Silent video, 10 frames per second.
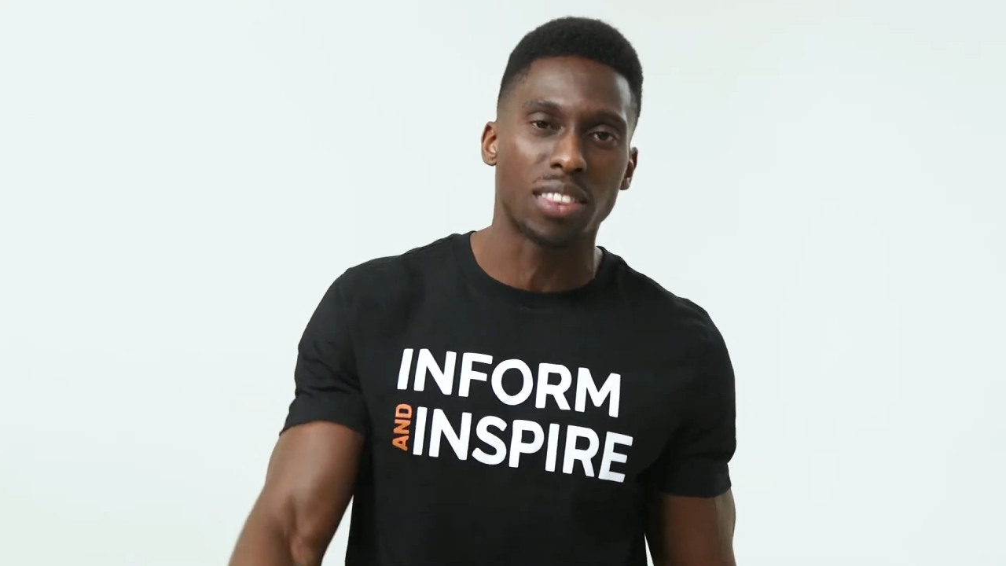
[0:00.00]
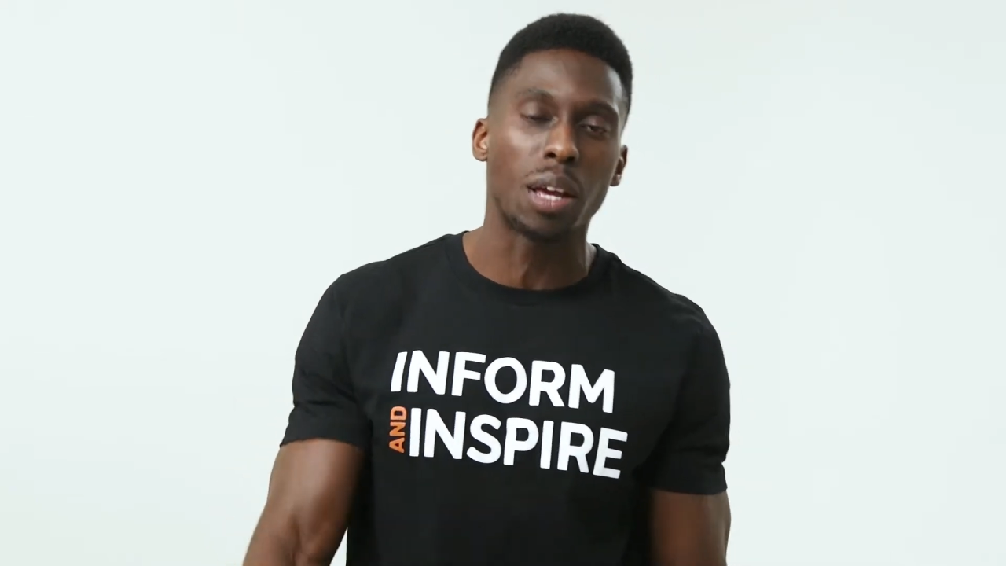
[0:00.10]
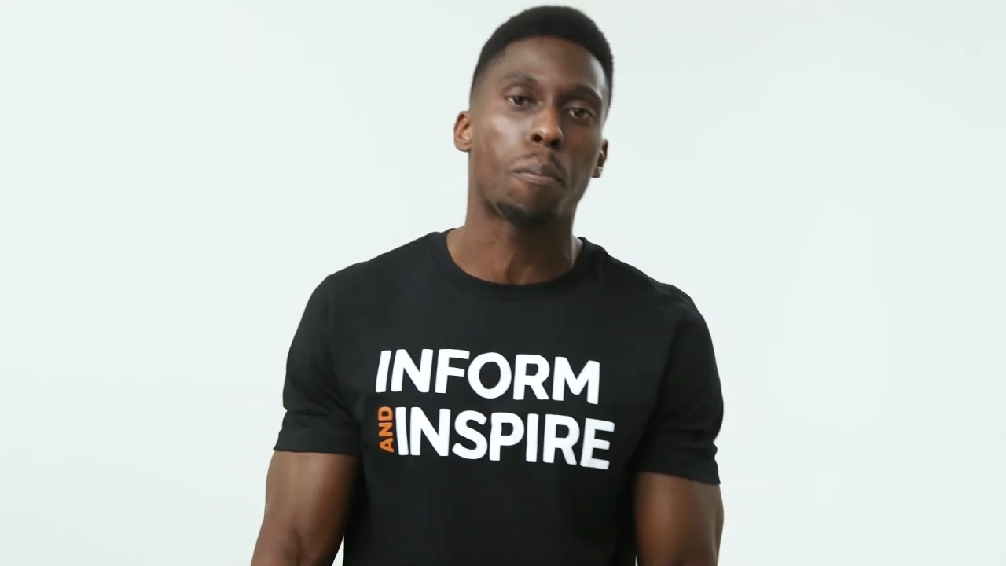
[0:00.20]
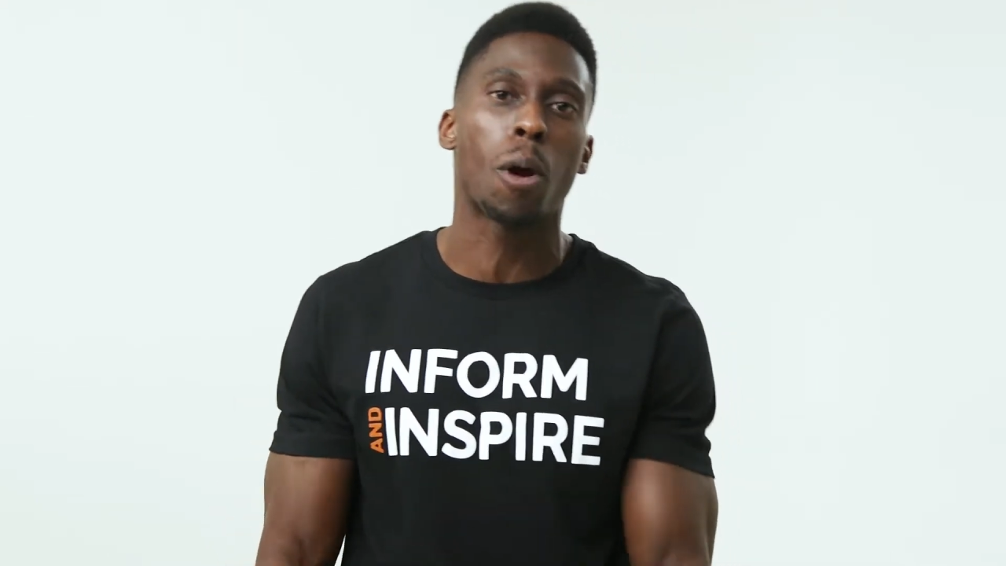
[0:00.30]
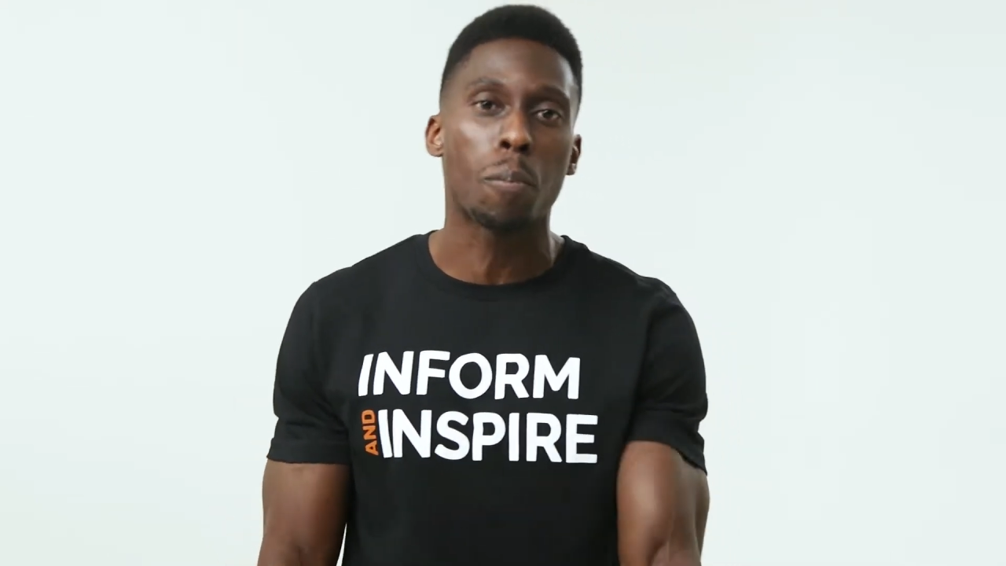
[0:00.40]
I
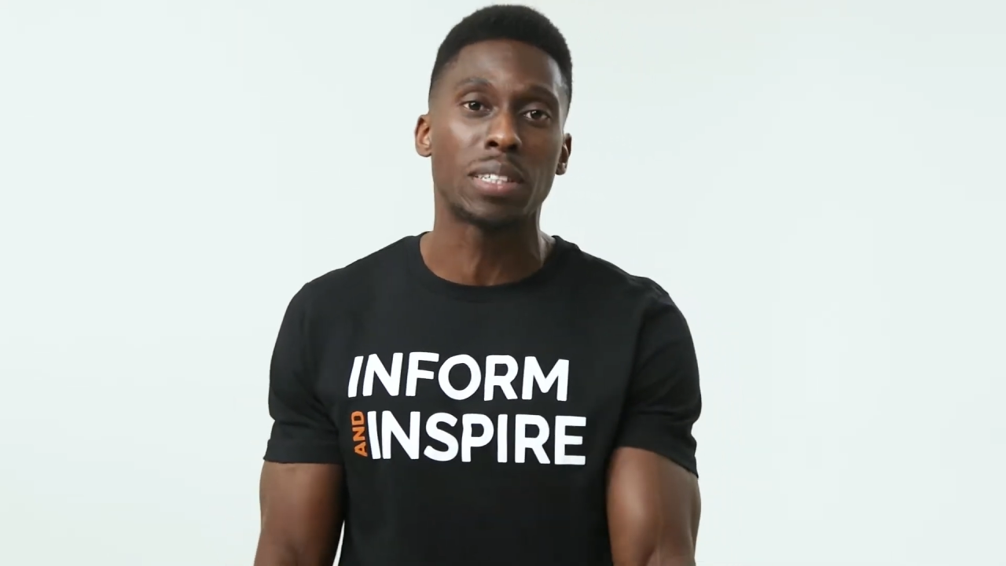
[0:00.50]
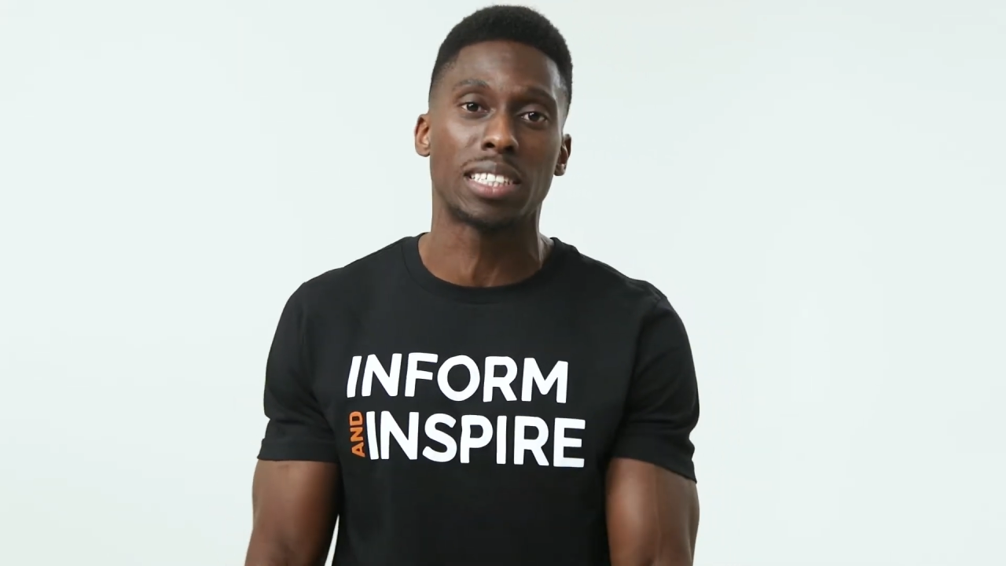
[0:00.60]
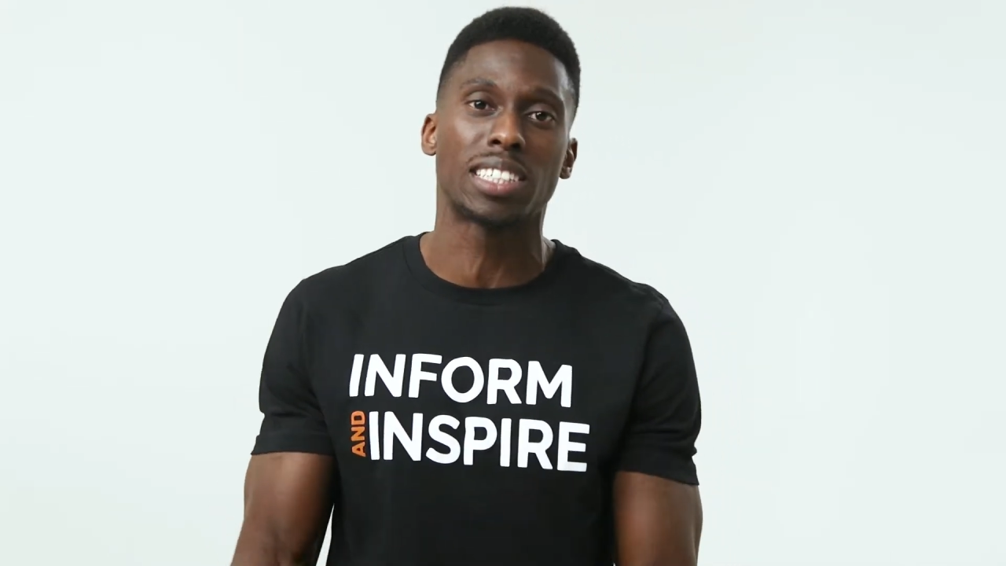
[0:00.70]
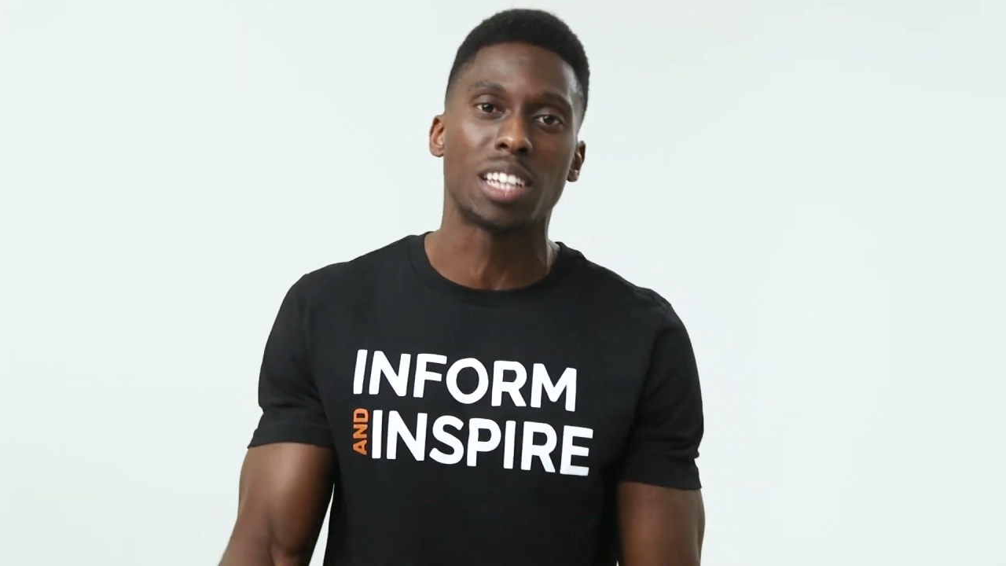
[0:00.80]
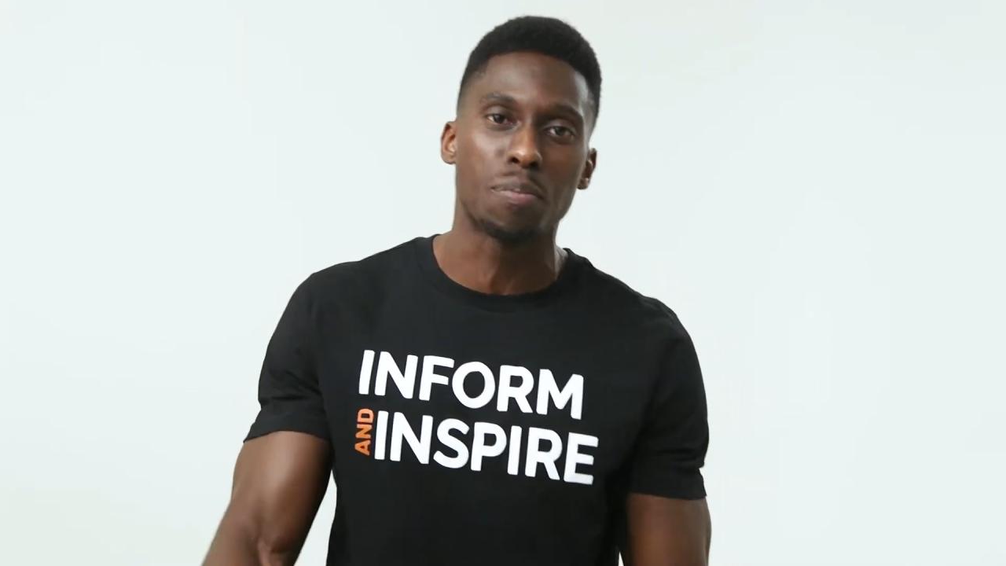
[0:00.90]
think
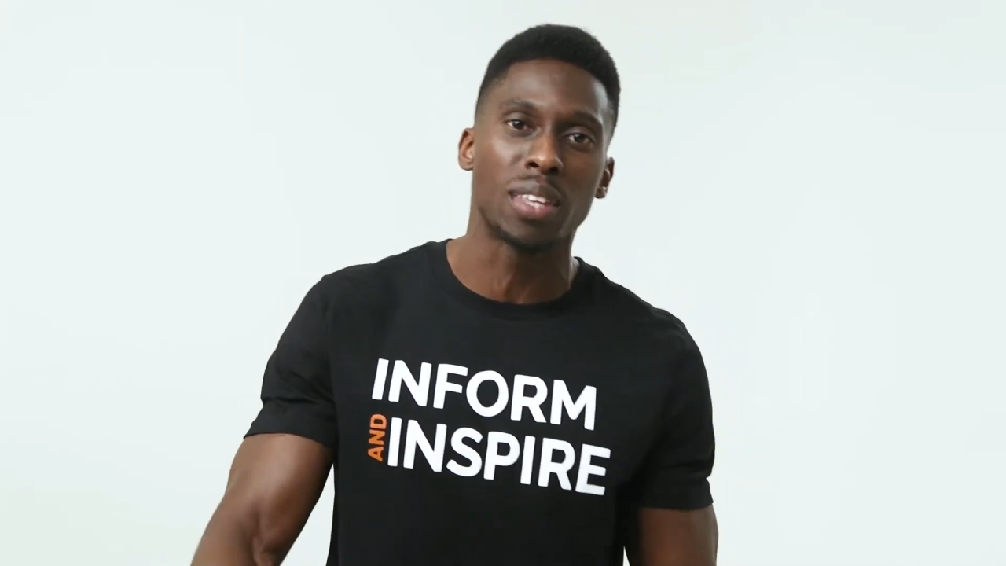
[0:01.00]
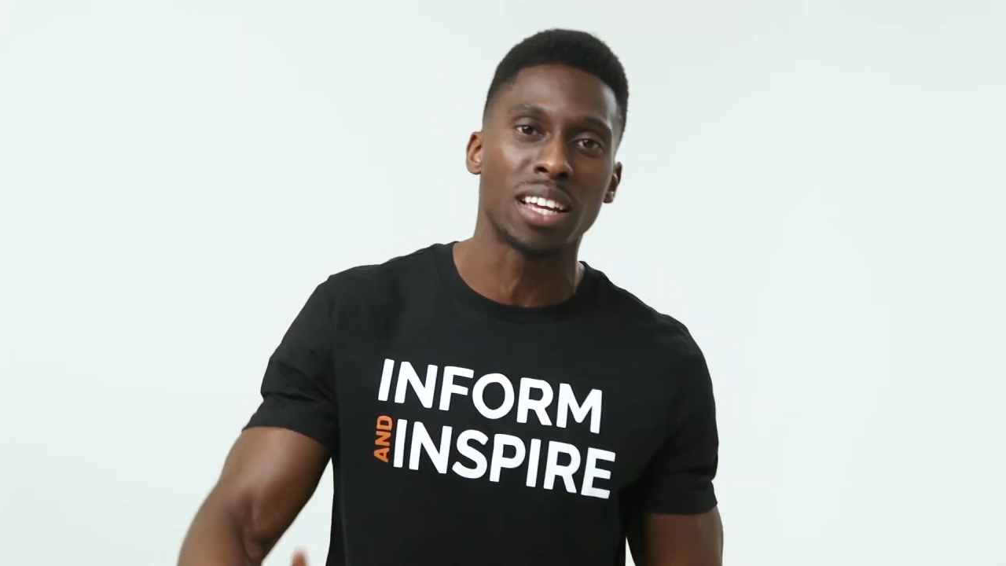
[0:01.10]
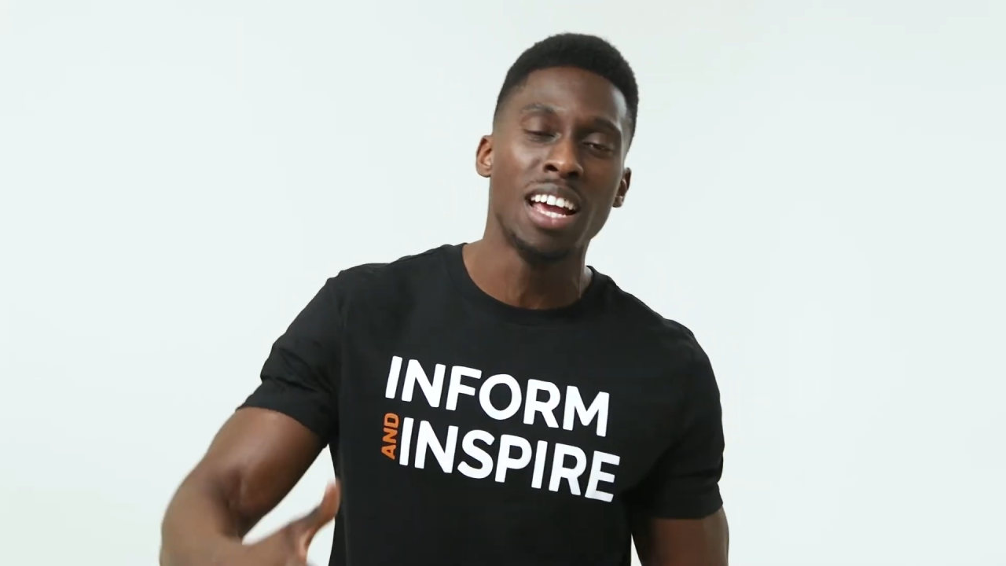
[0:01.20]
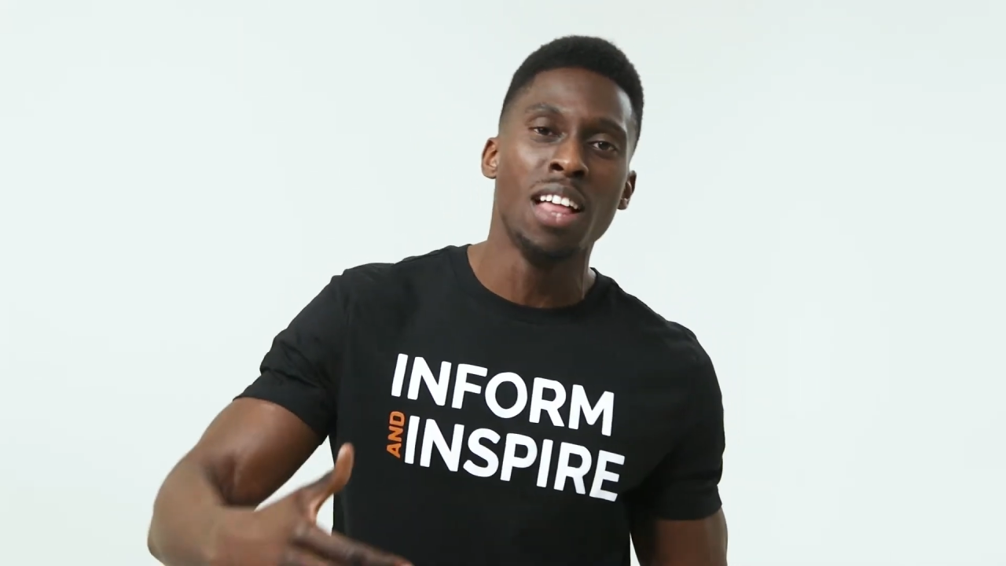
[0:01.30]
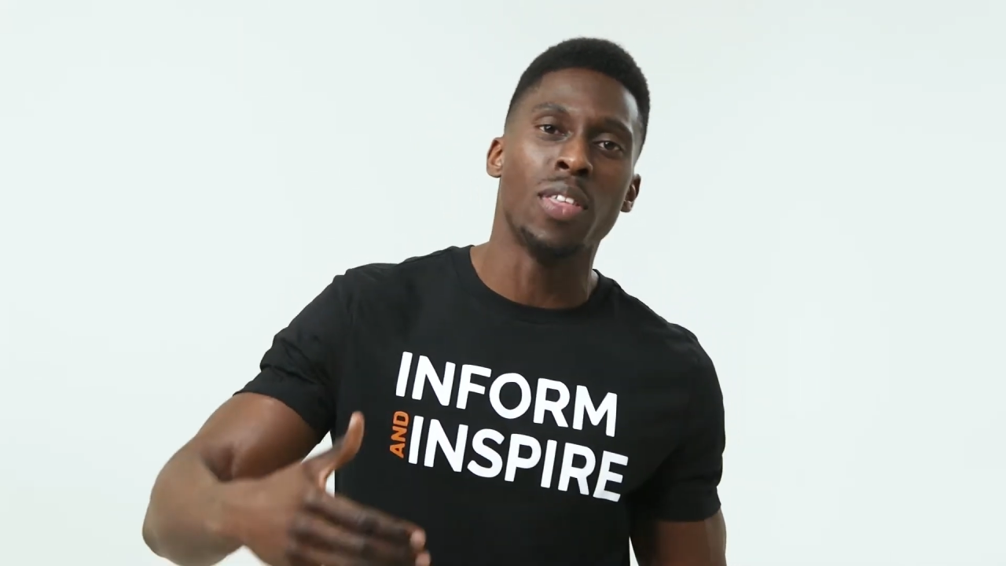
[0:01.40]
purpose is
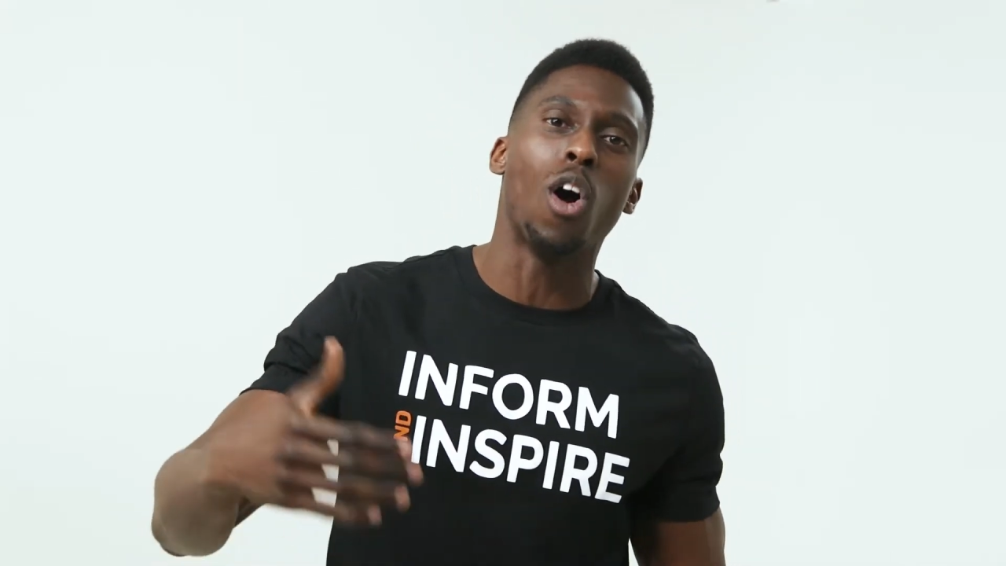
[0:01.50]
something